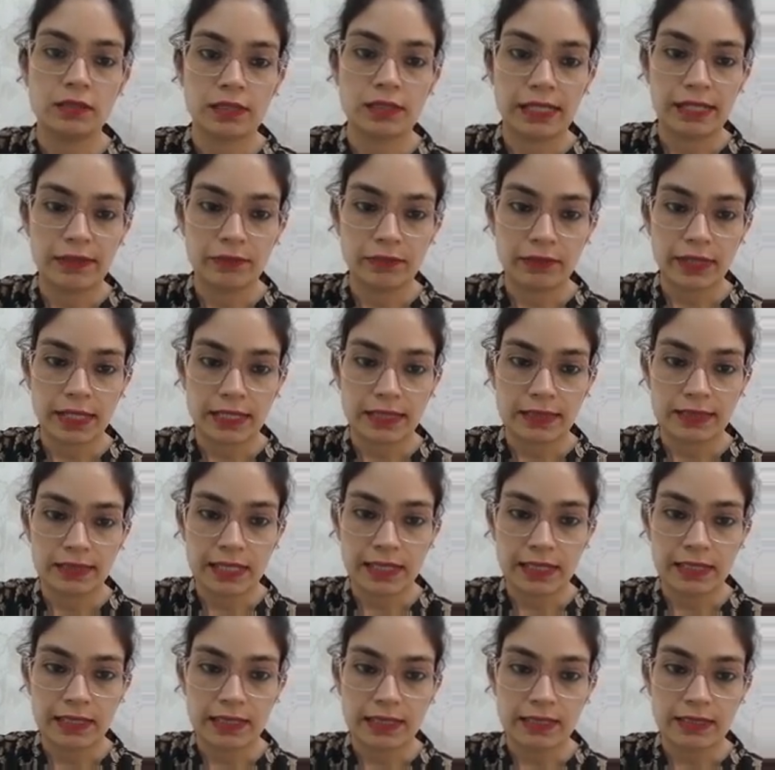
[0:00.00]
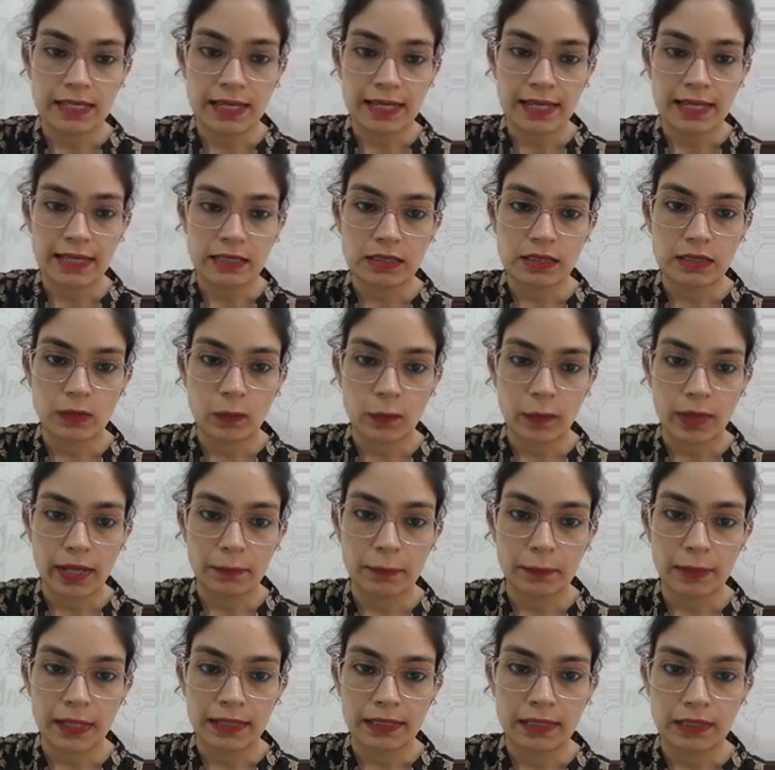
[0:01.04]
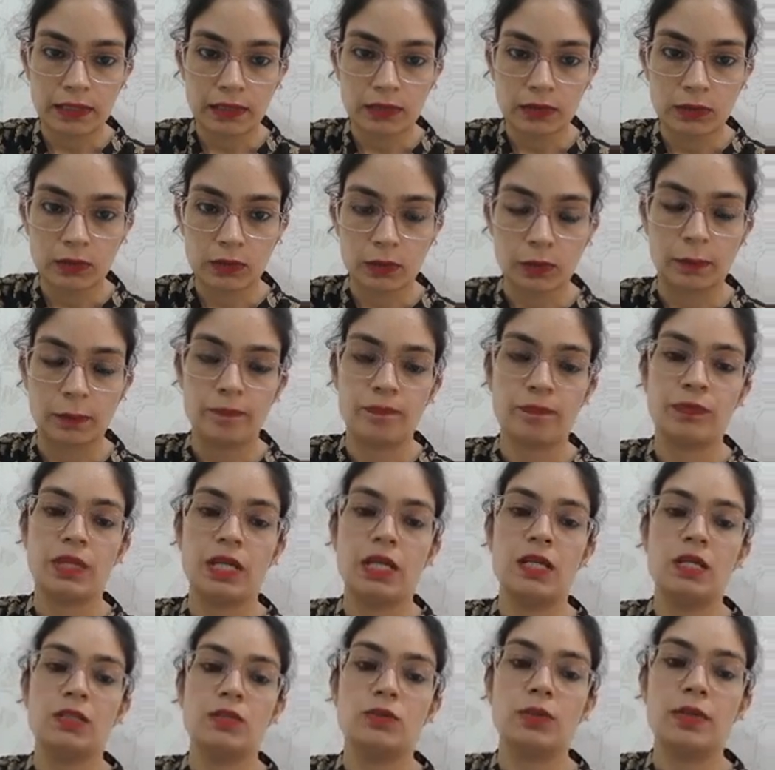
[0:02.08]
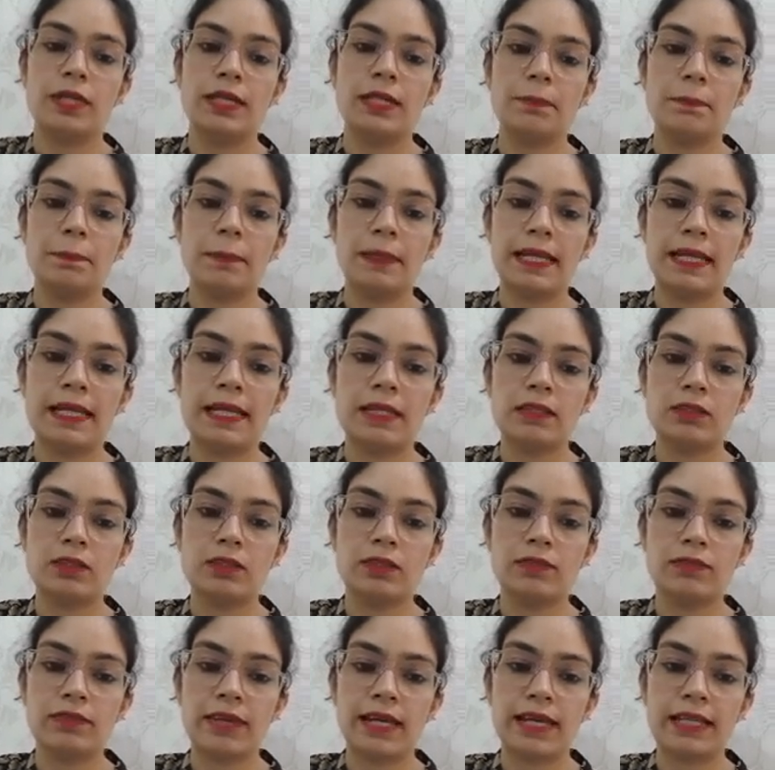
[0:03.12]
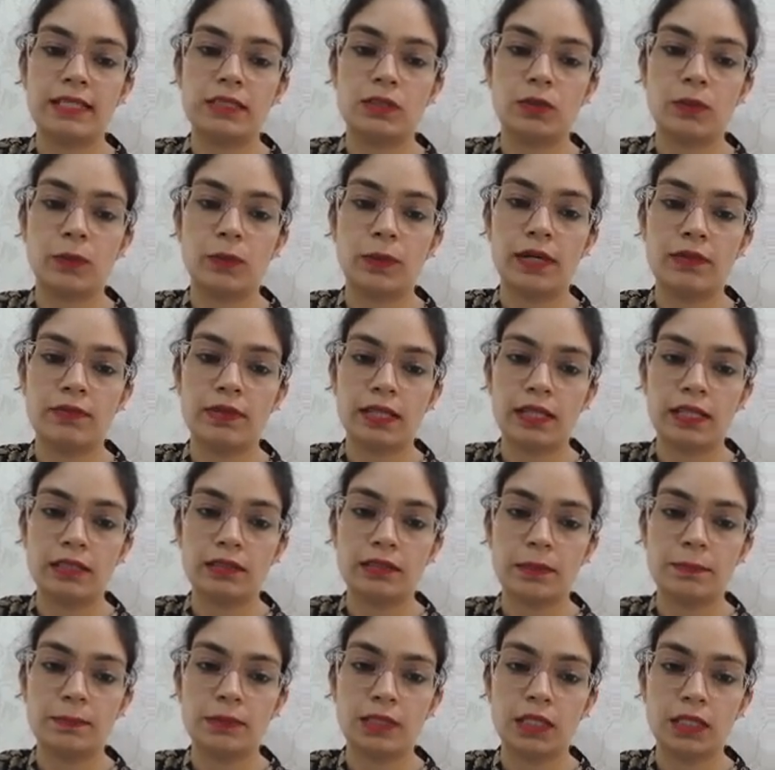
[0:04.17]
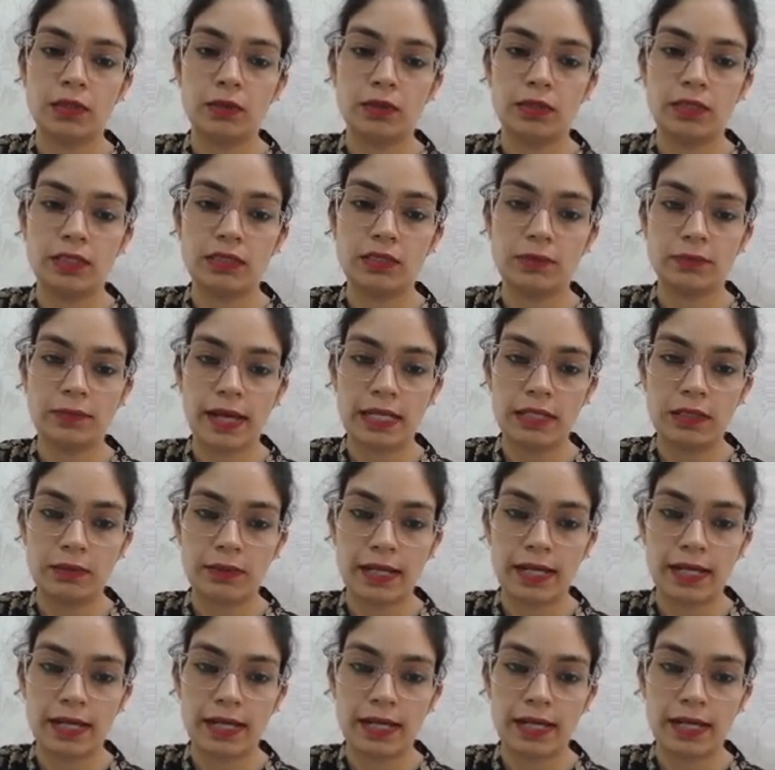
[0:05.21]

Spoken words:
left hand side is x square minus 2. So in place of x square, we can substitute its value